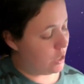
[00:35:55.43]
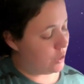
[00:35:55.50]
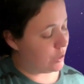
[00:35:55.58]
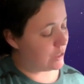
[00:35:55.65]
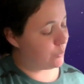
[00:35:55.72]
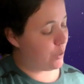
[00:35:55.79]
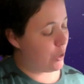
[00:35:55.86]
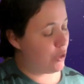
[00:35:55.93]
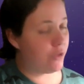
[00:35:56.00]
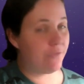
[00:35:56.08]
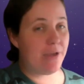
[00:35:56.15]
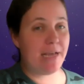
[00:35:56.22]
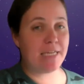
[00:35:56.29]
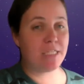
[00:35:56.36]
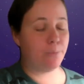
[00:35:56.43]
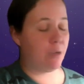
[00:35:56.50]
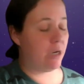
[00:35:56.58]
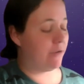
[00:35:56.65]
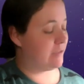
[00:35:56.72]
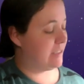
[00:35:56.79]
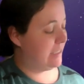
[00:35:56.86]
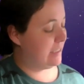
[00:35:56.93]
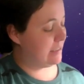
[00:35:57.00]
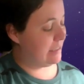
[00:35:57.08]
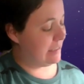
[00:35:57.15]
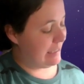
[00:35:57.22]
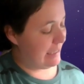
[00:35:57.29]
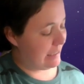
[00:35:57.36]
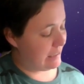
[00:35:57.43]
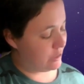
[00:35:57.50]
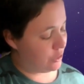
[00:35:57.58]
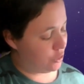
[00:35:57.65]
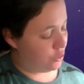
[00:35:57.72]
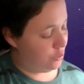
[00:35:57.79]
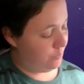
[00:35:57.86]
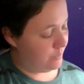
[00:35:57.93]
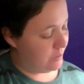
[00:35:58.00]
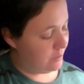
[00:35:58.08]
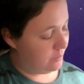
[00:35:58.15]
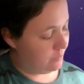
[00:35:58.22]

The square root of x to the power of 6 is x cubed.